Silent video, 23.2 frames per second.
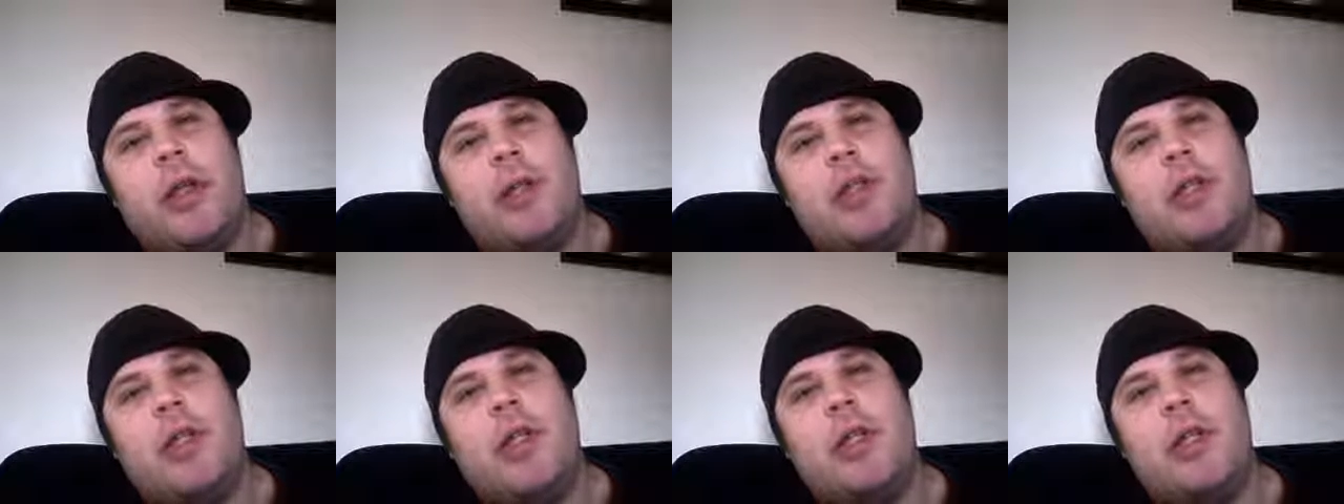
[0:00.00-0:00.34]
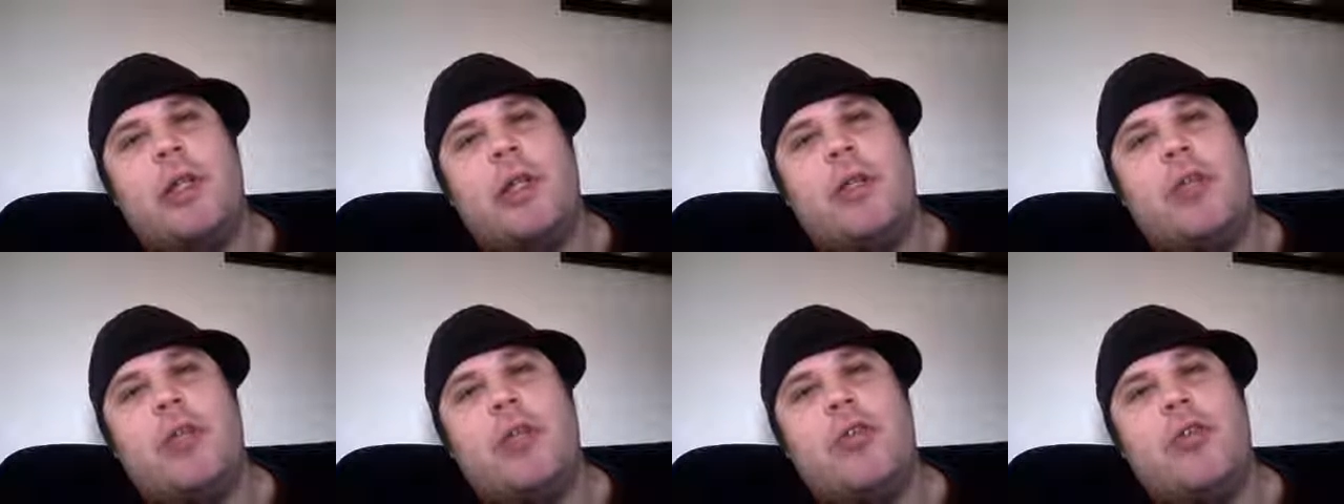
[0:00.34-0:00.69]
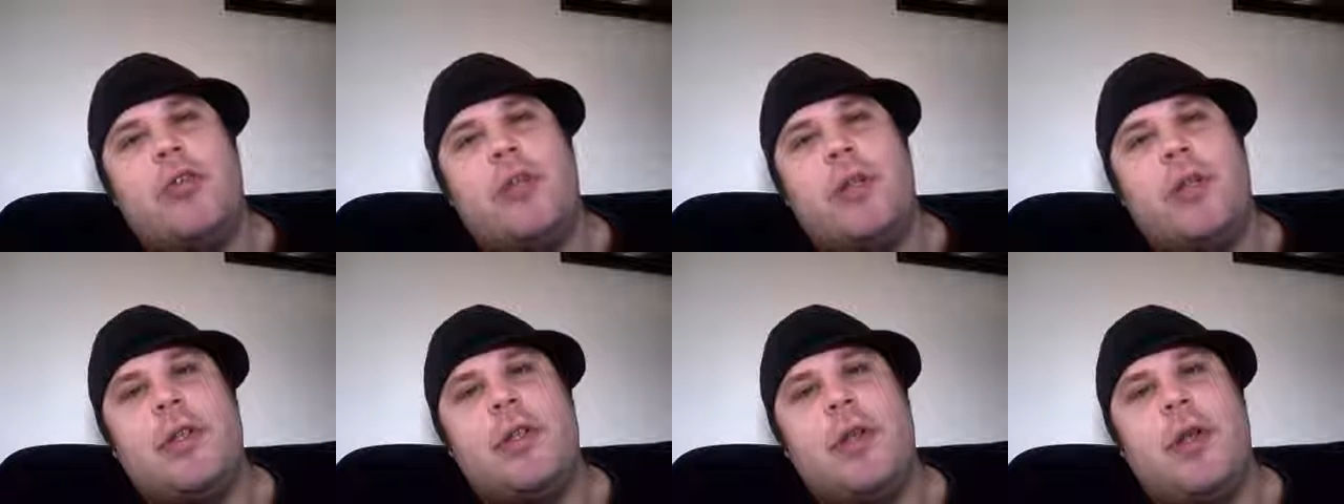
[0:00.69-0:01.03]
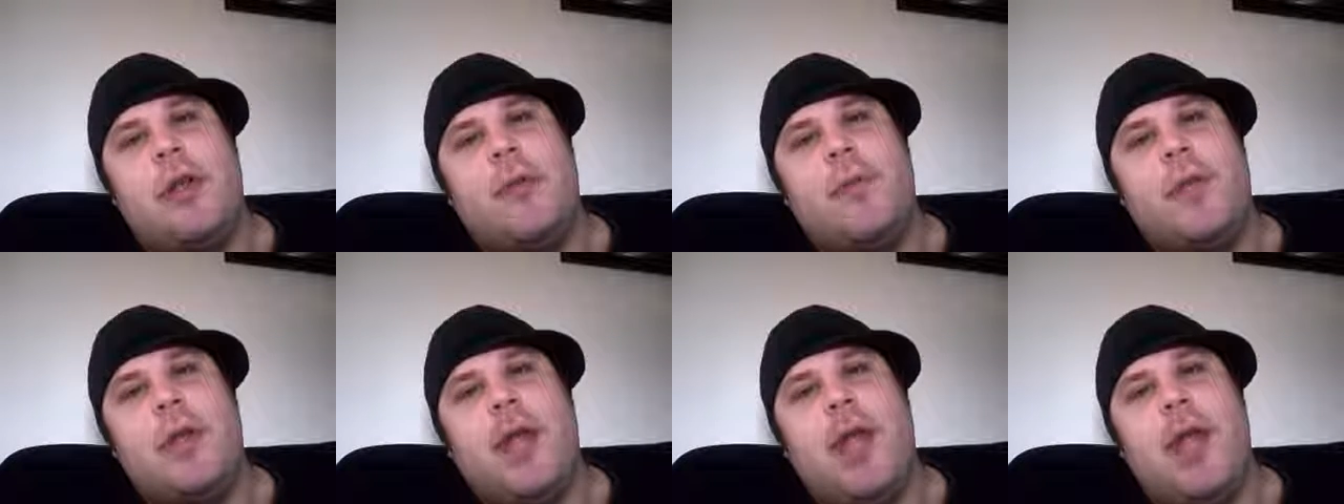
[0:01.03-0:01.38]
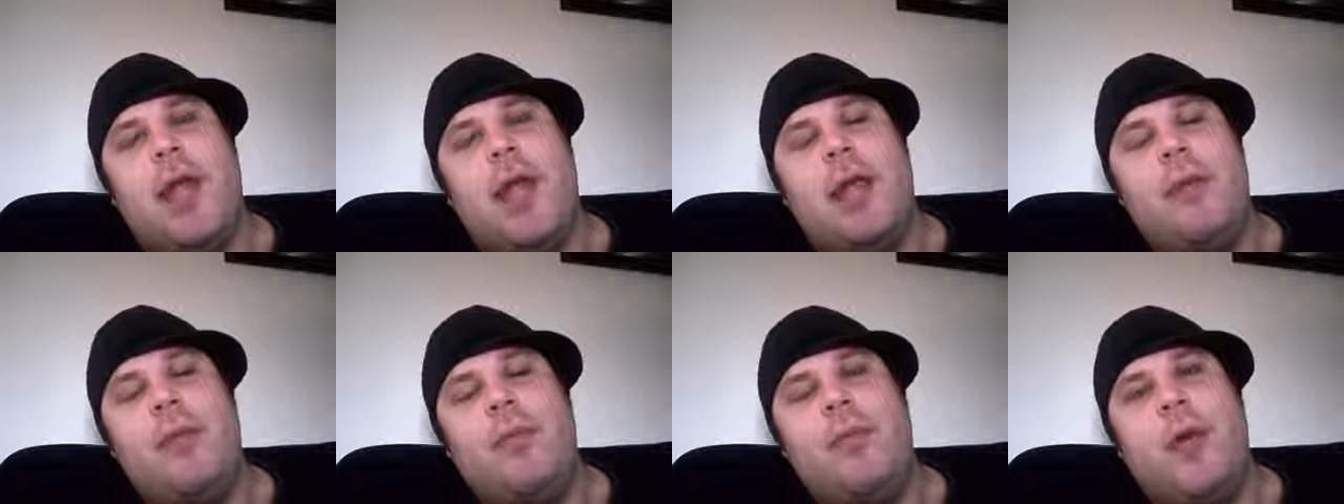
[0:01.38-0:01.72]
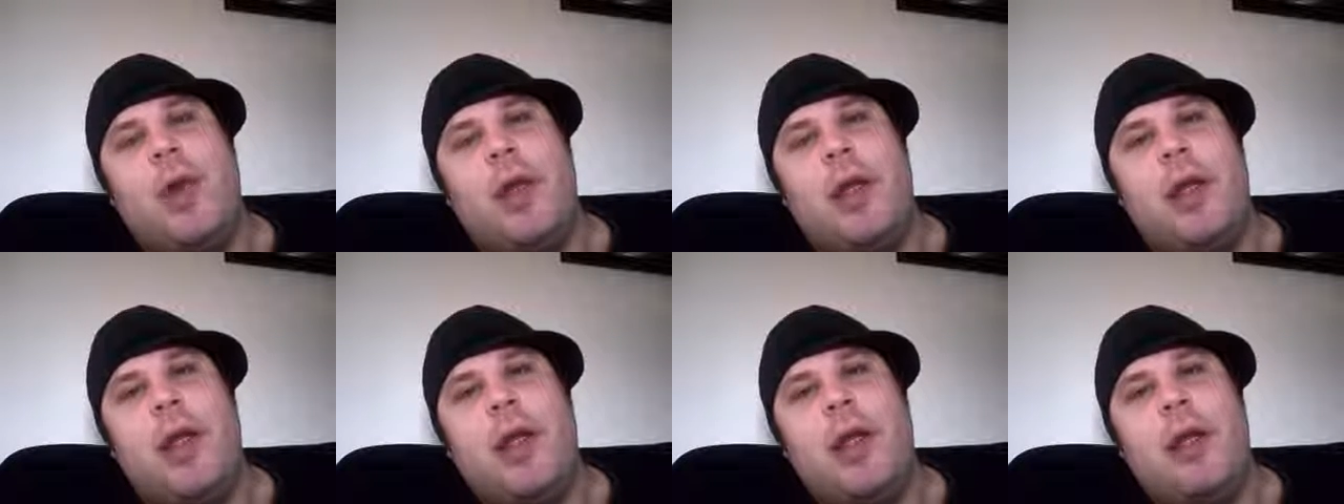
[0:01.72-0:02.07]
a search and destroy type of game,
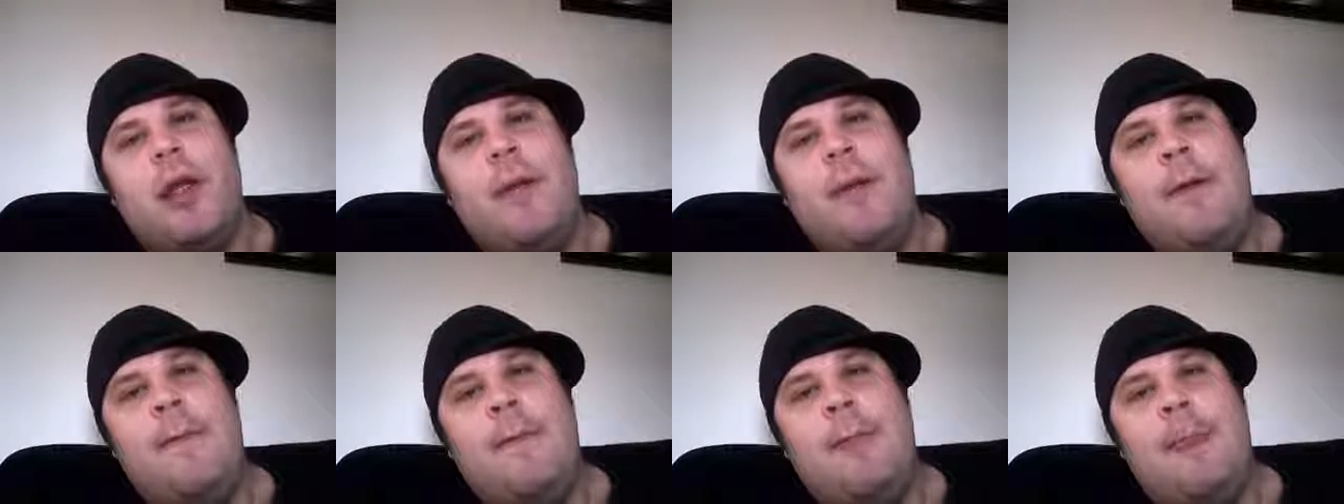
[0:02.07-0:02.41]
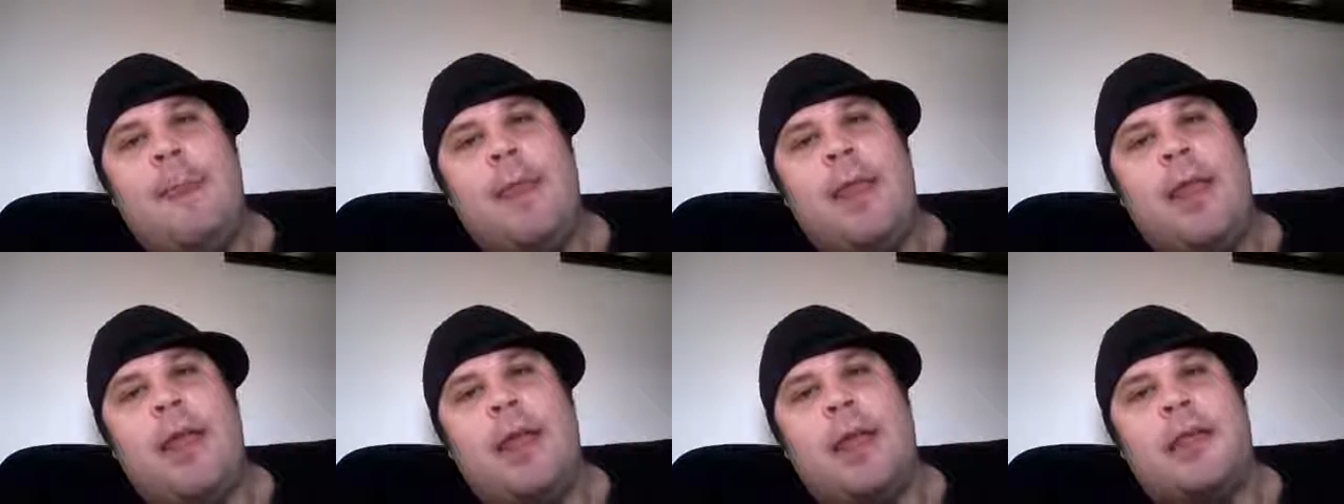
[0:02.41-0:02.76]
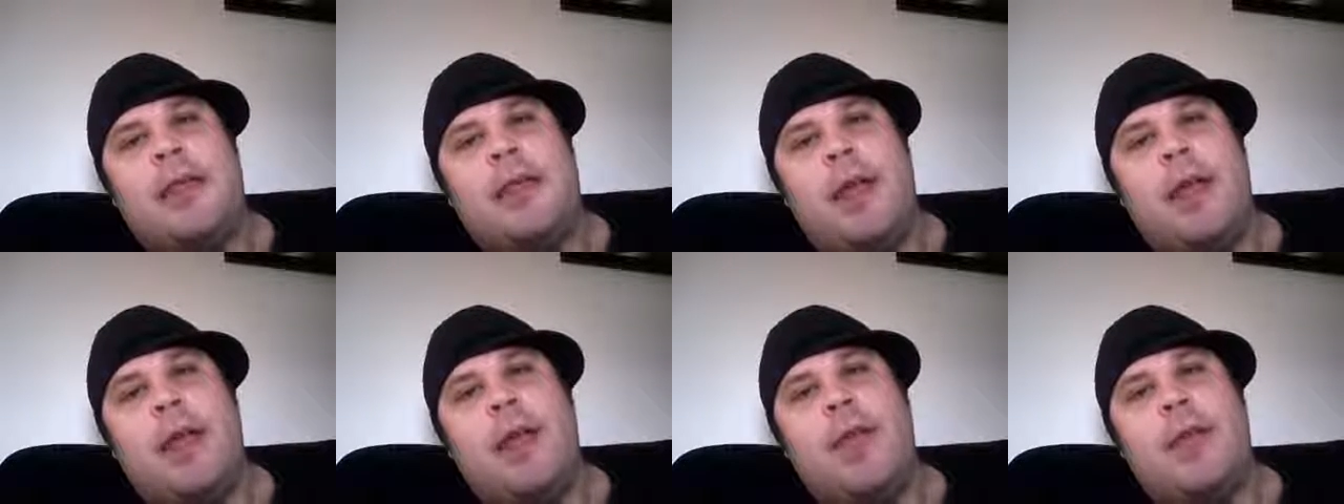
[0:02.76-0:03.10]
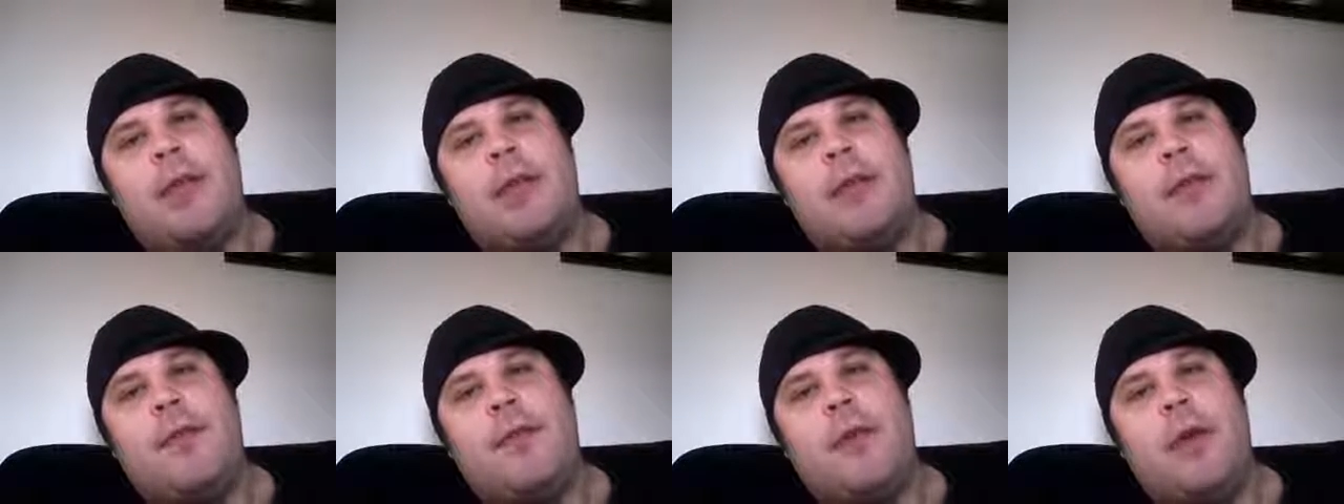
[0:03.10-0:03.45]
where the attackers